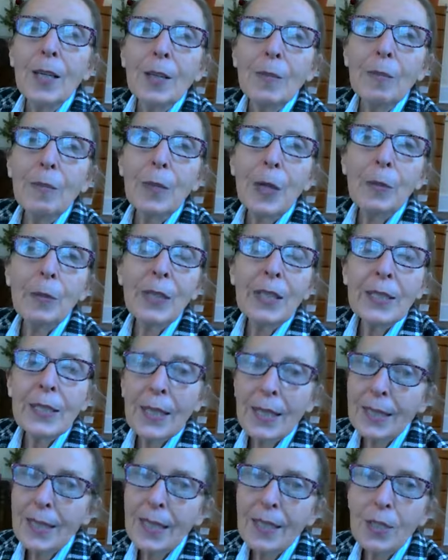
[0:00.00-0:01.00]
maybe
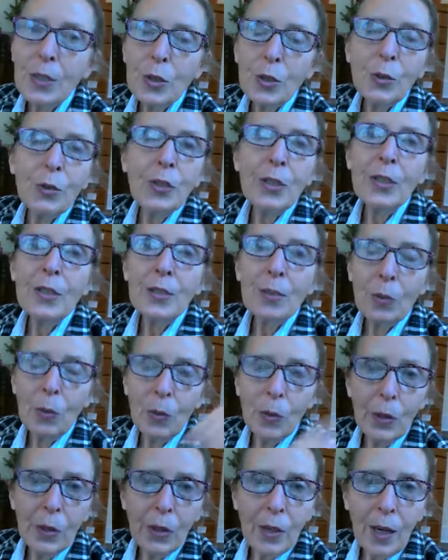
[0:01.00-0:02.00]
success stories
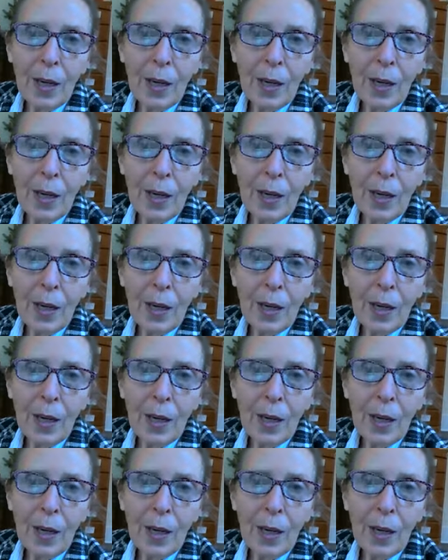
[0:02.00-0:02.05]
or